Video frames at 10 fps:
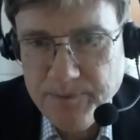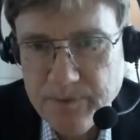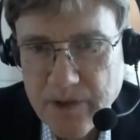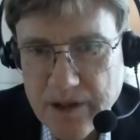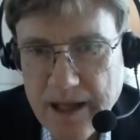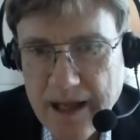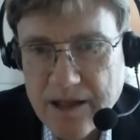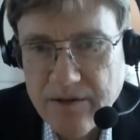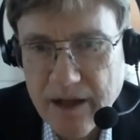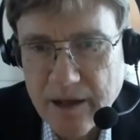that they
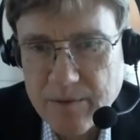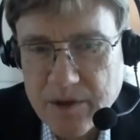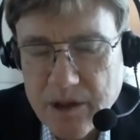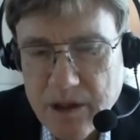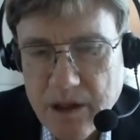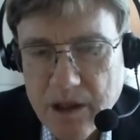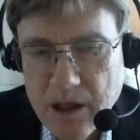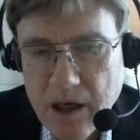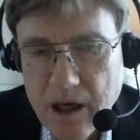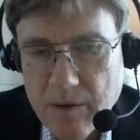had developed.
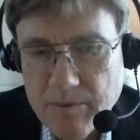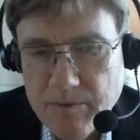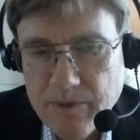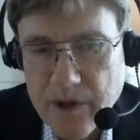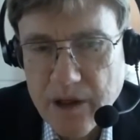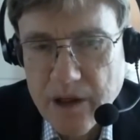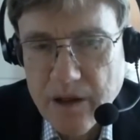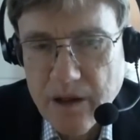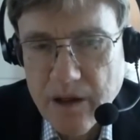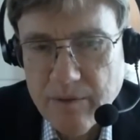In
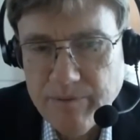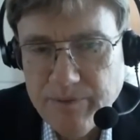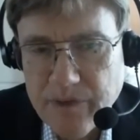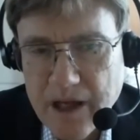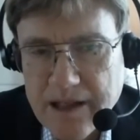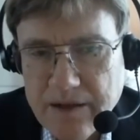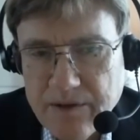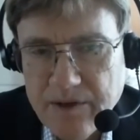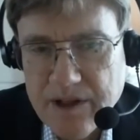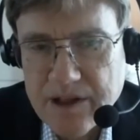
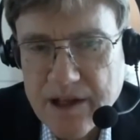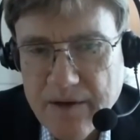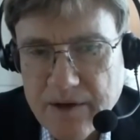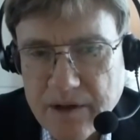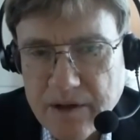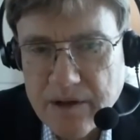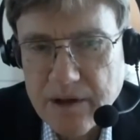1957,